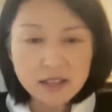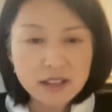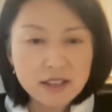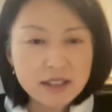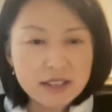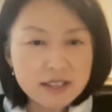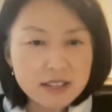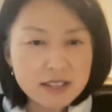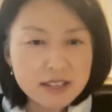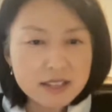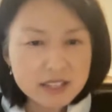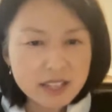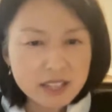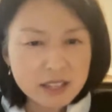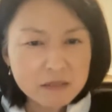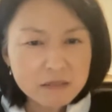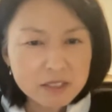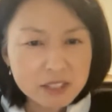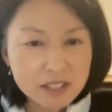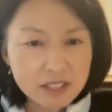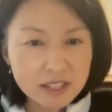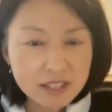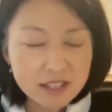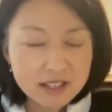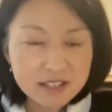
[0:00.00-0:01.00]
is the
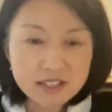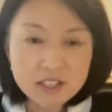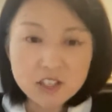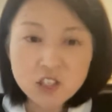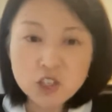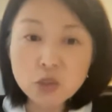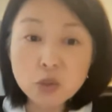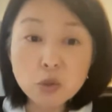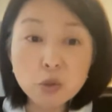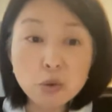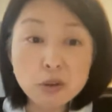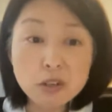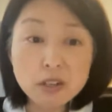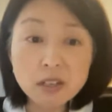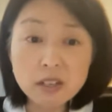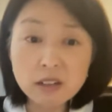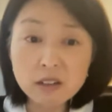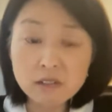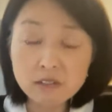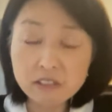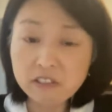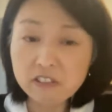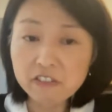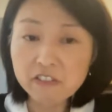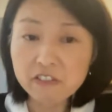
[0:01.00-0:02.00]
same thing as the story
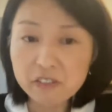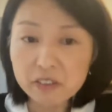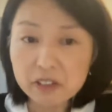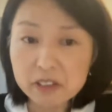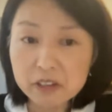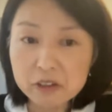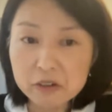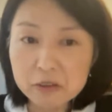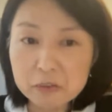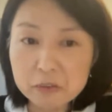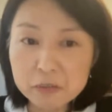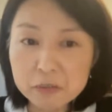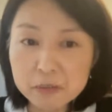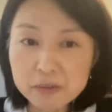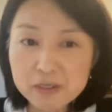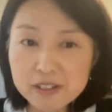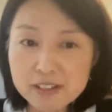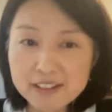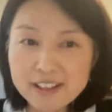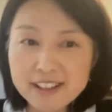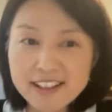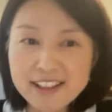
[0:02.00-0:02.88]
of a film.